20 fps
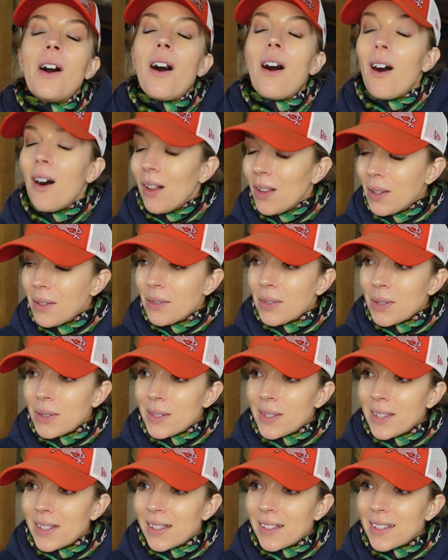all of
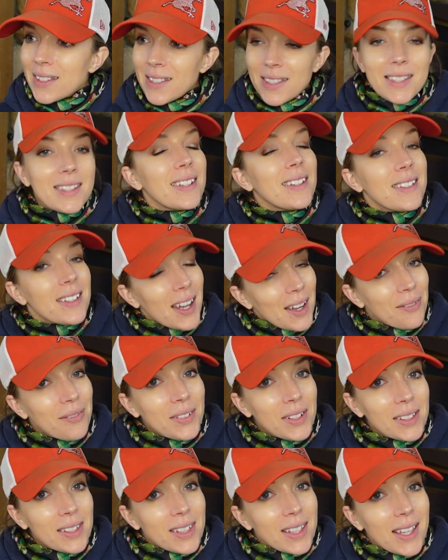those things
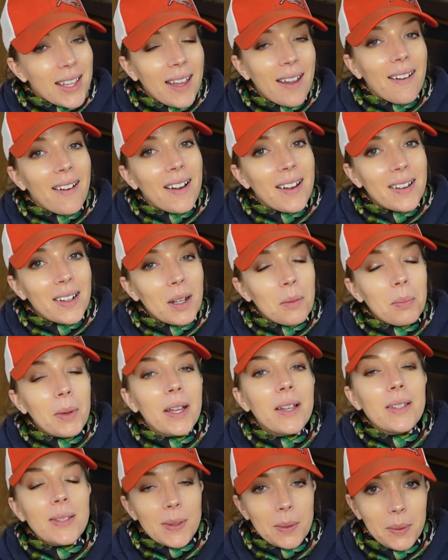definitely add up
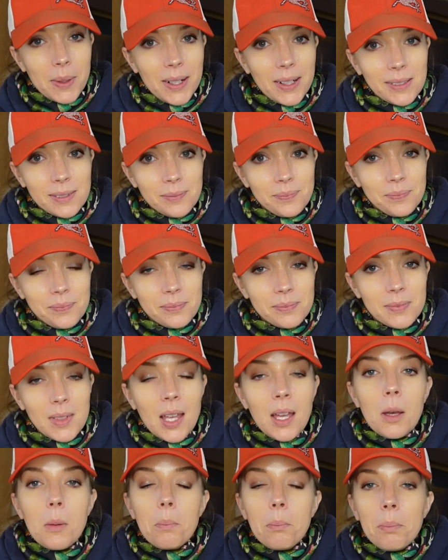as well.
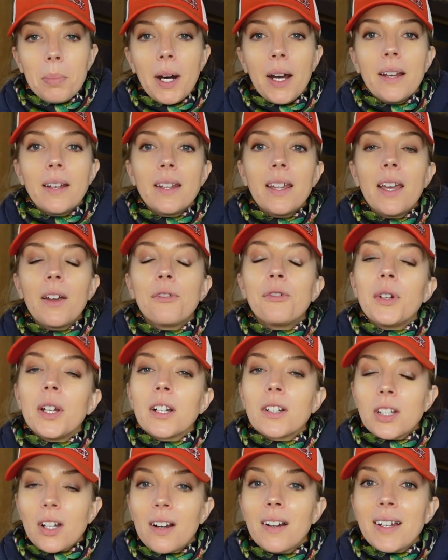But if we
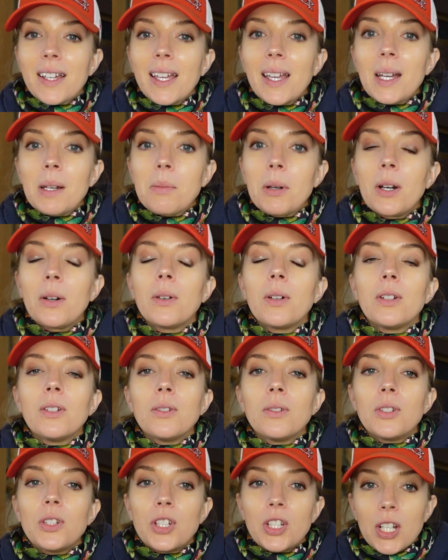are talking
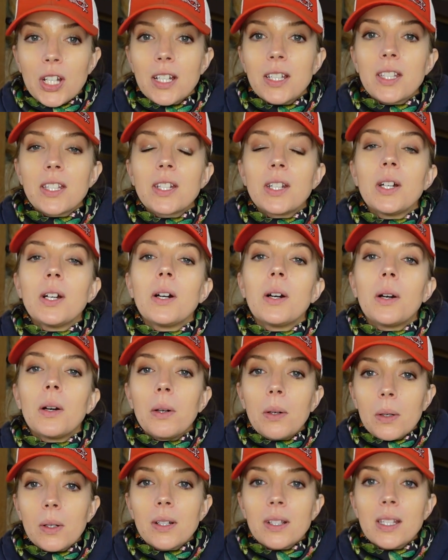about just
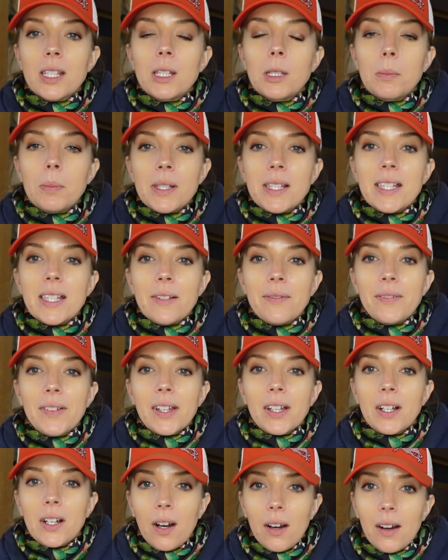horse
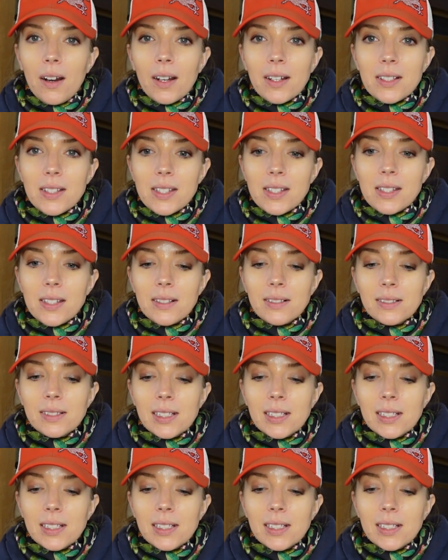specific costs,